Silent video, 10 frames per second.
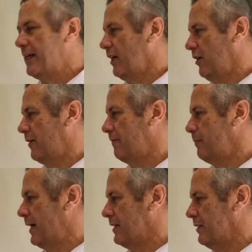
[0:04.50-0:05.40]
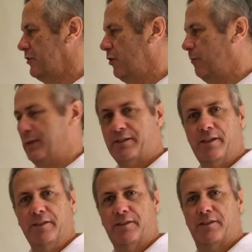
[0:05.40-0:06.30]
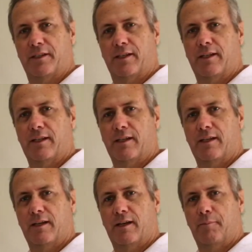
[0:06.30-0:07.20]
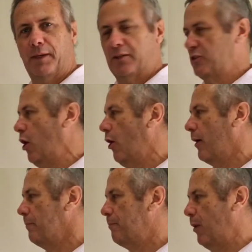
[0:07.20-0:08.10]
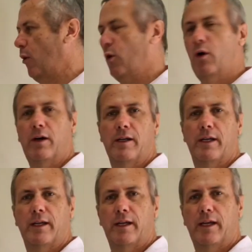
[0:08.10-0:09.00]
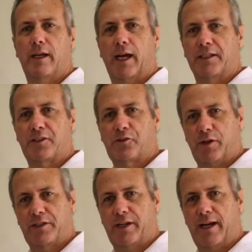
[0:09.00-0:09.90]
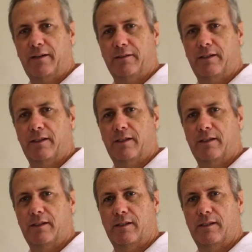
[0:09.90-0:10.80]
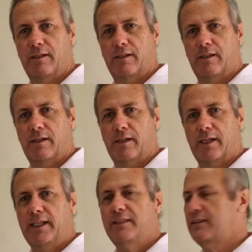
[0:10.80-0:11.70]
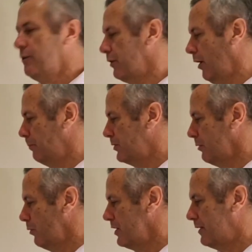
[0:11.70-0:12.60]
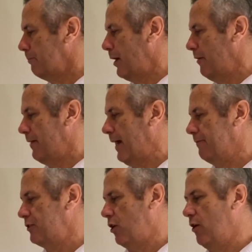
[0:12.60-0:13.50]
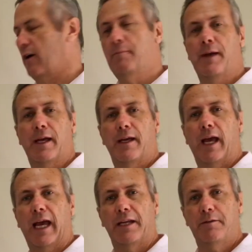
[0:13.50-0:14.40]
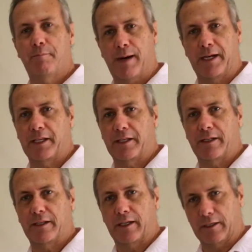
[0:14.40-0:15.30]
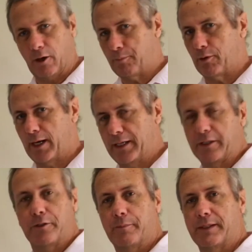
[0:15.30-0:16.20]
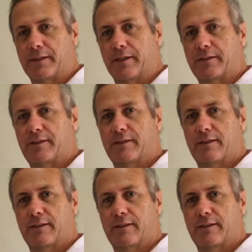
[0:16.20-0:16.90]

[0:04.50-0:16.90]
lot of money in your business, but are time poor and stressed out? Is there an option where you can both have time and money in operating your business?